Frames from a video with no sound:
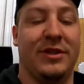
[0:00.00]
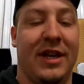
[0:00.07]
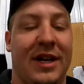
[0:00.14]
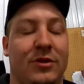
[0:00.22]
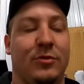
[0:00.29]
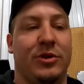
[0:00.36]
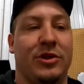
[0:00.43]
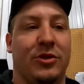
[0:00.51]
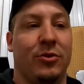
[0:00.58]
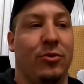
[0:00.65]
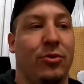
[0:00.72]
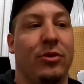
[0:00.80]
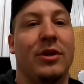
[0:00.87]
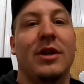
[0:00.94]
sides, which is
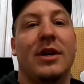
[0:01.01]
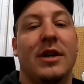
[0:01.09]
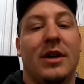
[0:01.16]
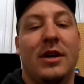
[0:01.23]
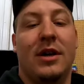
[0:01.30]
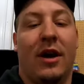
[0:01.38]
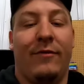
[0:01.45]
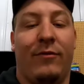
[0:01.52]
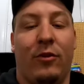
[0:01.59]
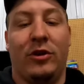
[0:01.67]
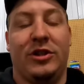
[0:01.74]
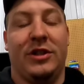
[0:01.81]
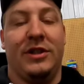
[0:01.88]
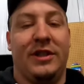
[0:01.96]
cool.
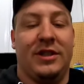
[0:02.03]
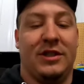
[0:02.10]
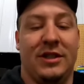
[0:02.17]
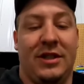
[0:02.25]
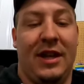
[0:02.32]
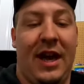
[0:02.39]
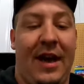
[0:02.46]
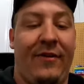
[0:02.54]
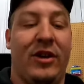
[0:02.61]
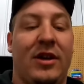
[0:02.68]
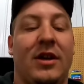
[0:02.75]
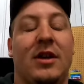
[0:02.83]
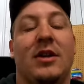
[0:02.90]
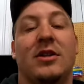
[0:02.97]
Unfortunately, this didn't have it.
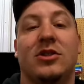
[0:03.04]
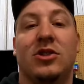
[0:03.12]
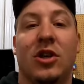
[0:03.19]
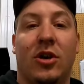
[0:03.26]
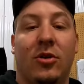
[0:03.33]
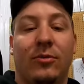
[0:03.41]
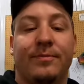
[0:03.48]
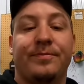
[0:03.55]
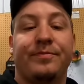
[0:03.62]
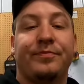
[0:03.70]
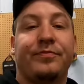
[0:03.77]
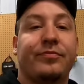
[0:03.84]
So